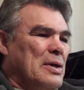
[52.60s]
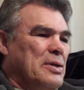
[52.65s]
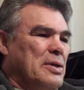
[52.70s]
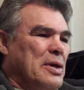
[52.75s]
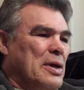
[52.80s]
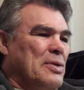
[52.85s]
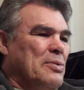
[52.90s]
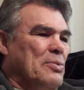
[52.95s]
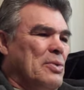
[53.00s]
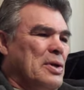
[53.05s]

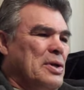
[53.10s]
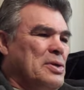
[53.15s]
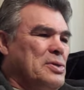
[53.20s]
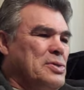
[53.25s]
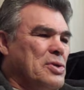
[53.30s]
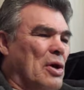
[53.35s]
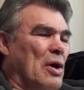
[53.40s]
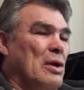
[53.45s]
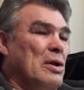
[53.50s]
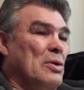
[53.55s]
The other one
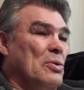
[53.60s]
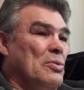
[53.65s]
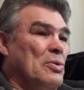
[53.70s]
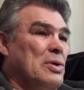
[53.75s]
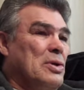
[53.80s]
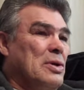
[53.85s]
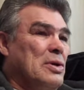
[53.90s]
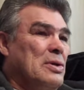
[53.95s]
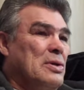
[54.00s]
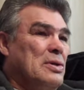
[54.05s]
is hauling
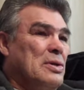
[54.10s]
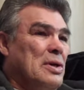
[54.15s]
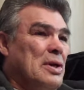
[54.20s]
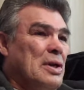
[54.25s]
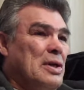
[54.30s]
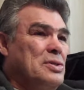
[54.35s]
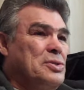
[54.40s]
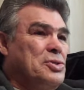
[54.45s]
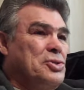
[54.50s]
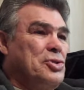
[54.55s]
wood,
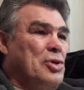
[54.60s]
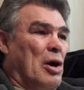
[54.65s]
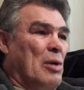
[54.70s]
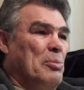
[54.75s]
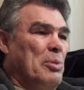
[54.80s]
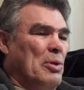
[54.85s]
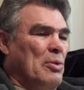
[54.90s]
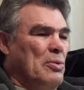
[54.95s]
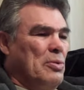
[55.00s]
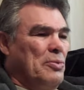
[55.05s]
I guess
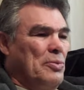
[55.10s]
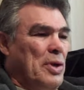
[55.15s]
chopping wood.